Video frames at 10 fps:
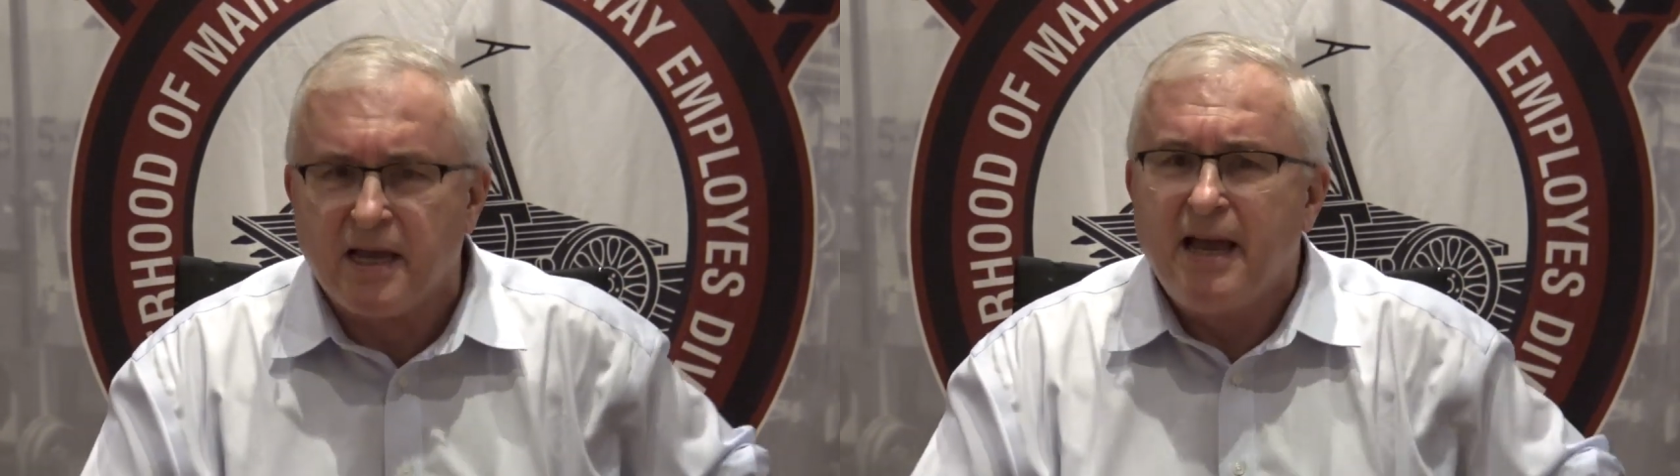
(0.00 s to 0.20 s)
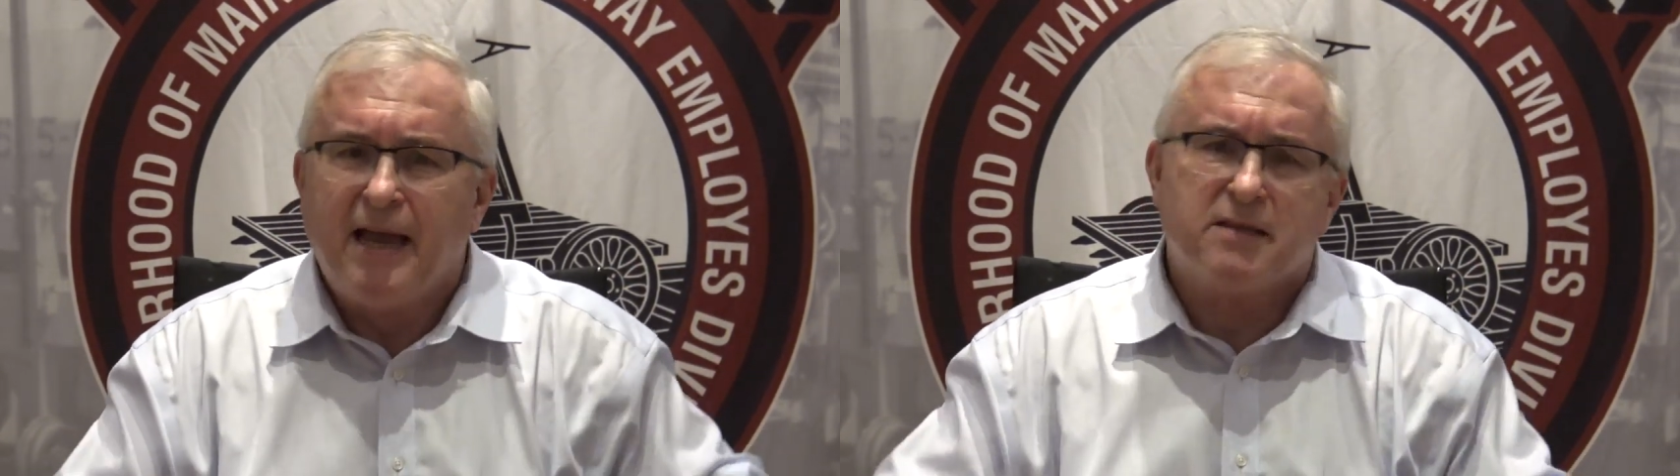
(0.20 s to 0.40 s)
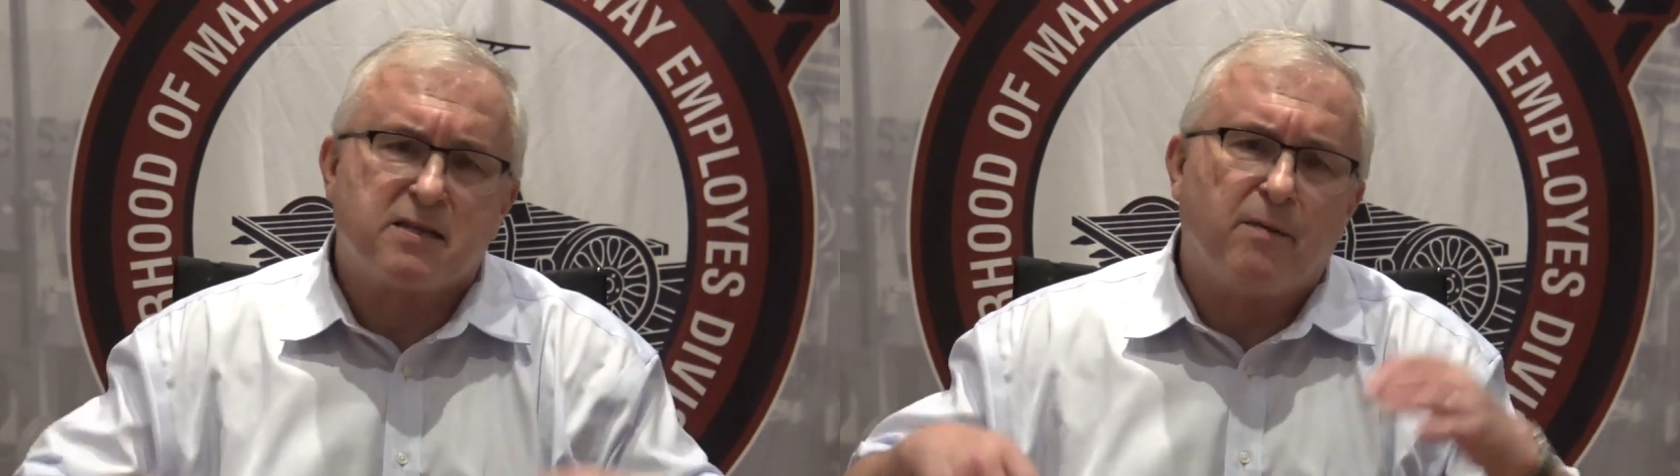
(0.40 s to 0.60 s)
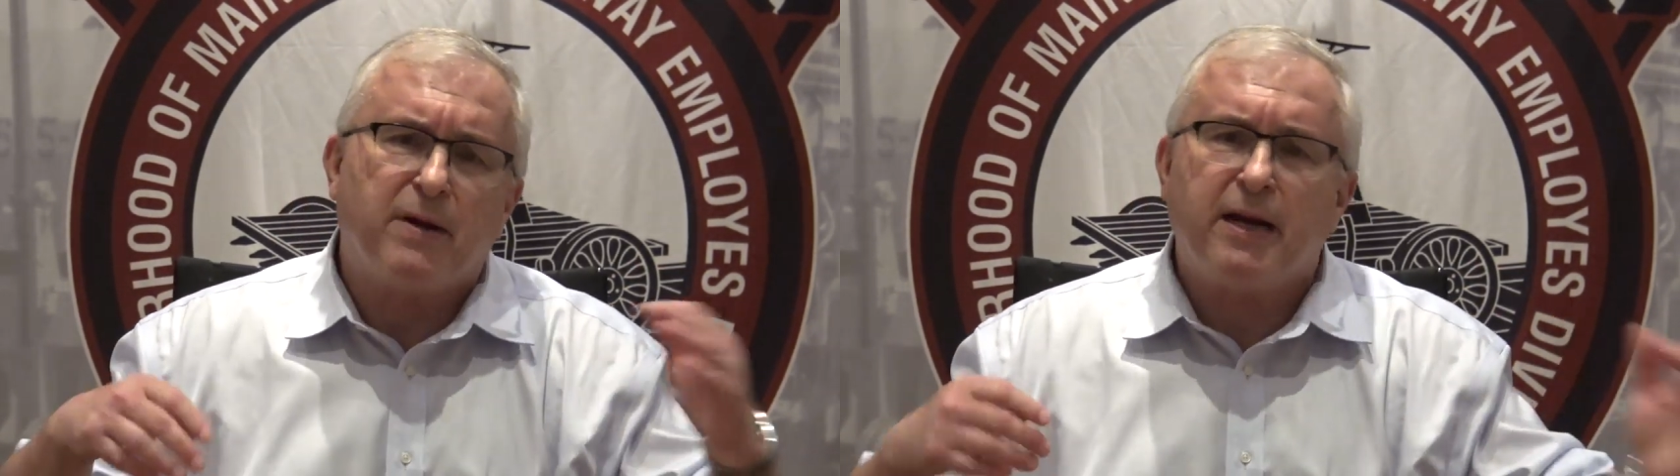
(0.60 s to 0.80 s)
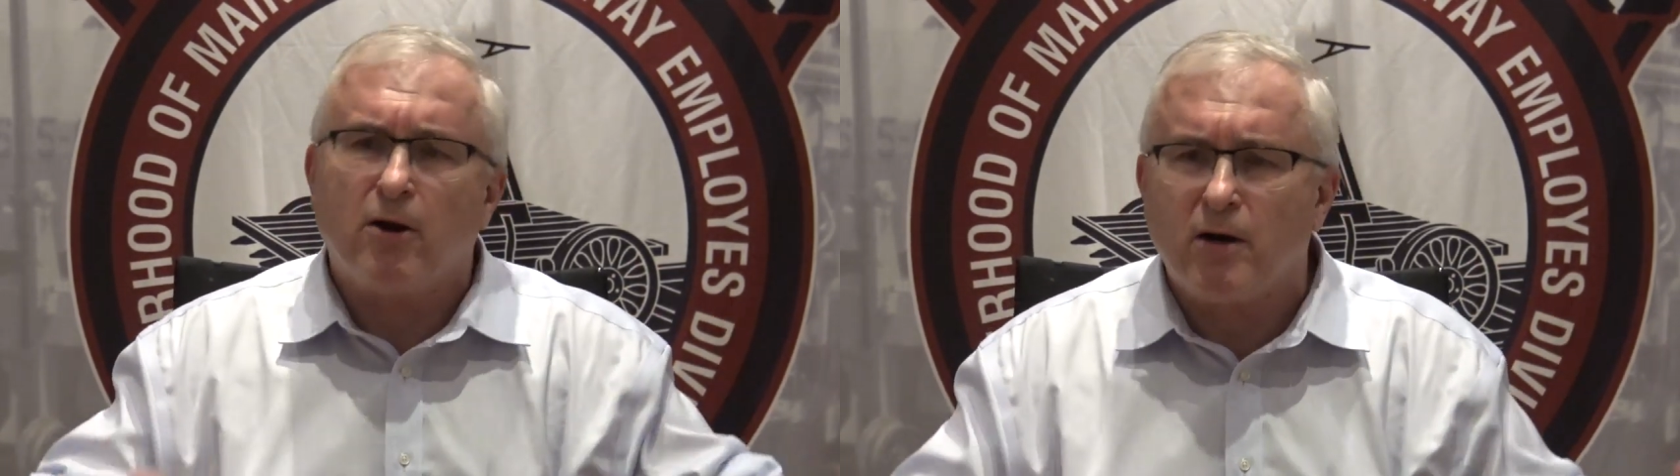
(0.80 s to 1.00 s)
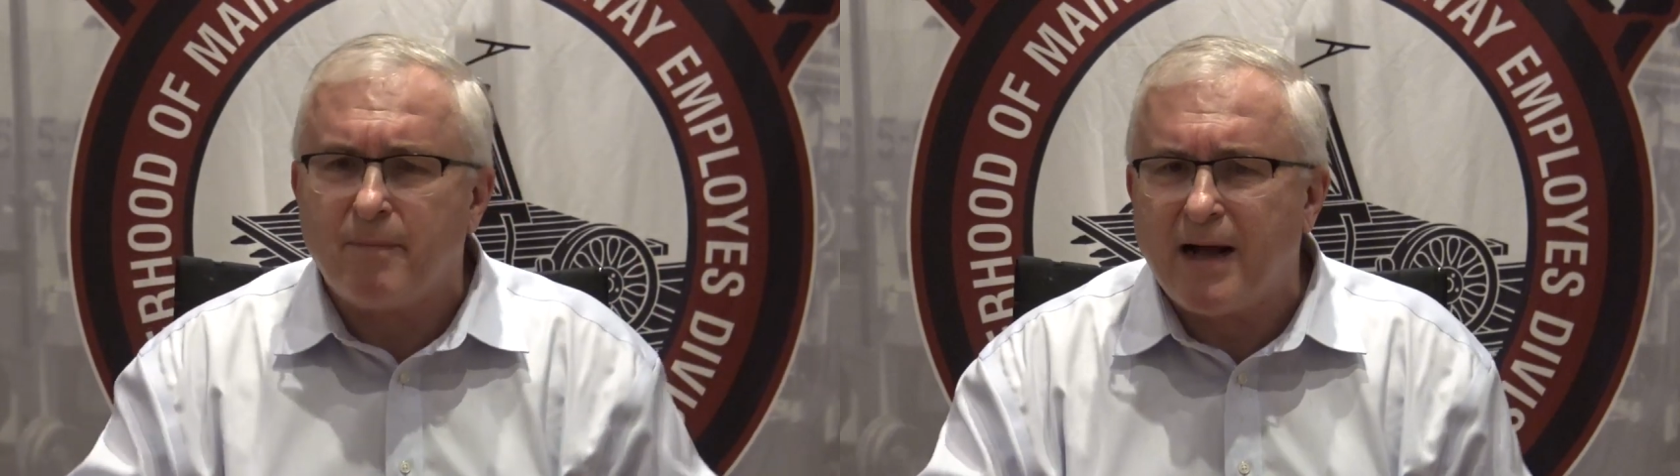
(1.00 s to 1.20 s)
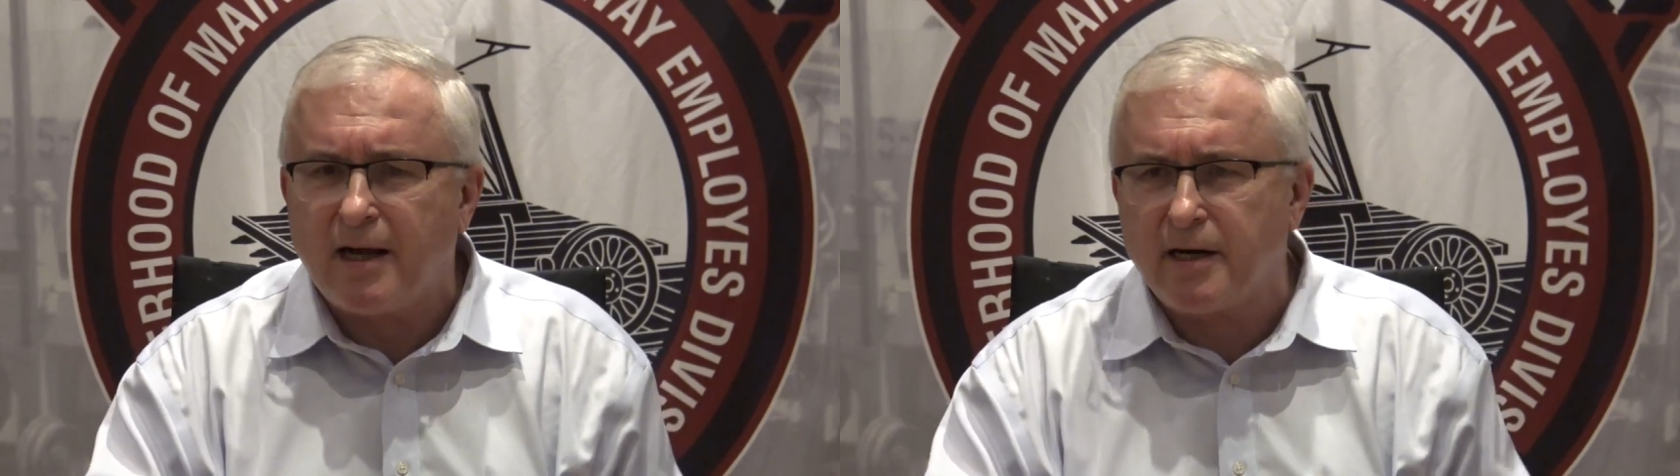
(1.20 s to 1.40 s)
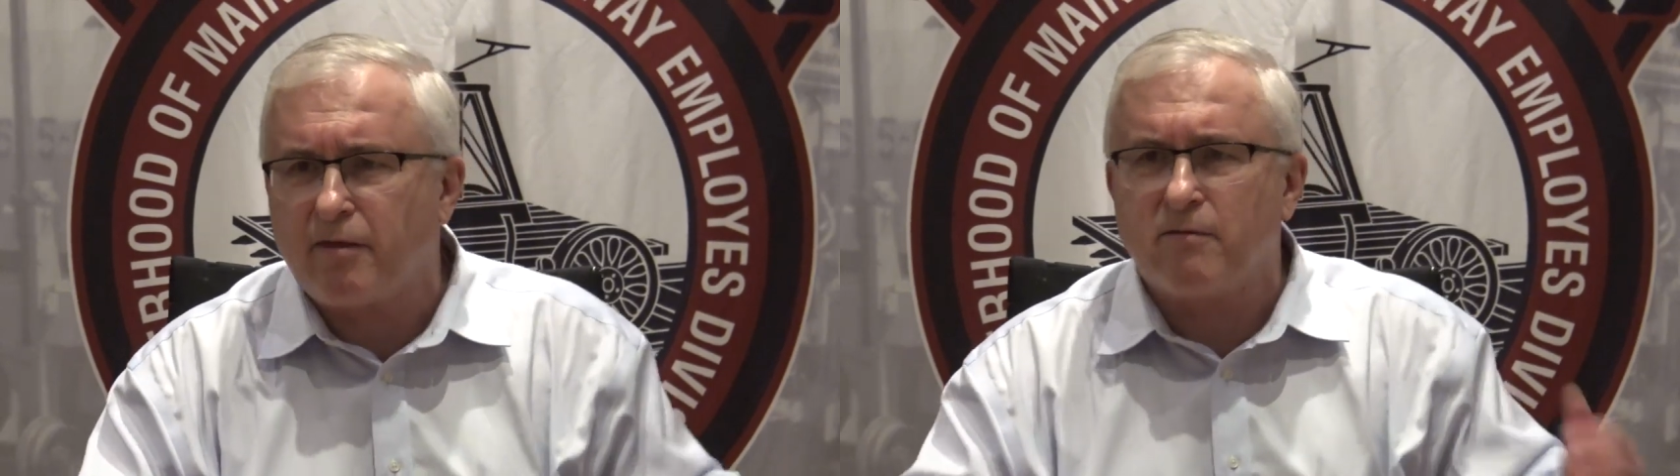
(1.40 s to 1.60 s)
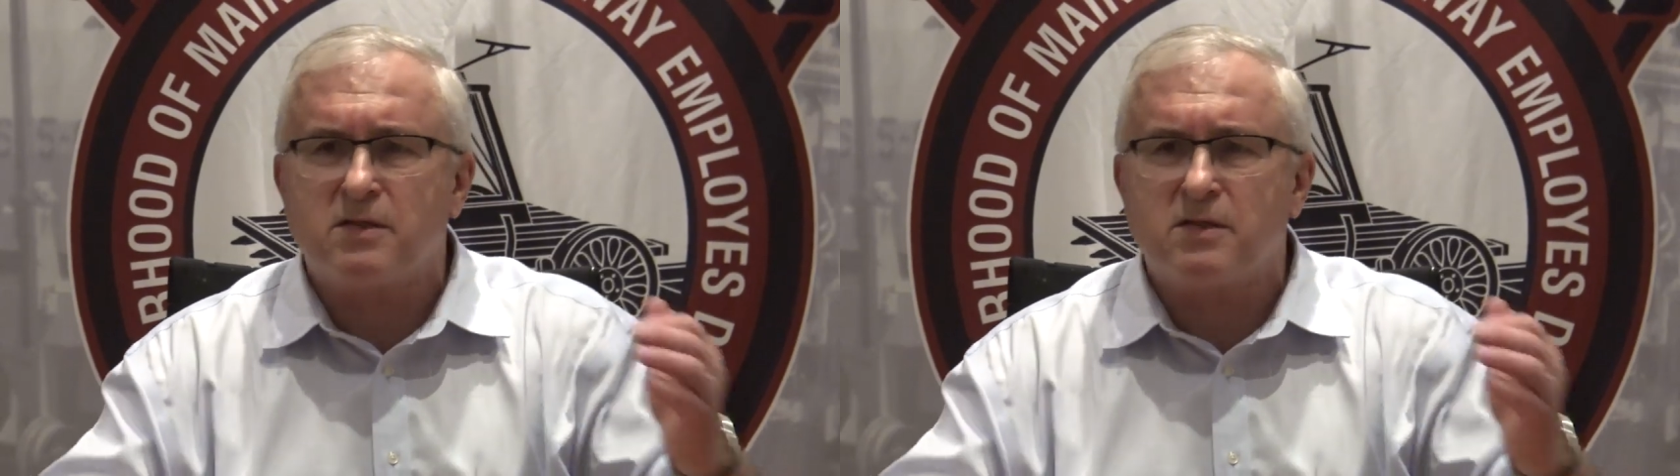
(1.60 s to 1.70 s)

and somebody heard about it through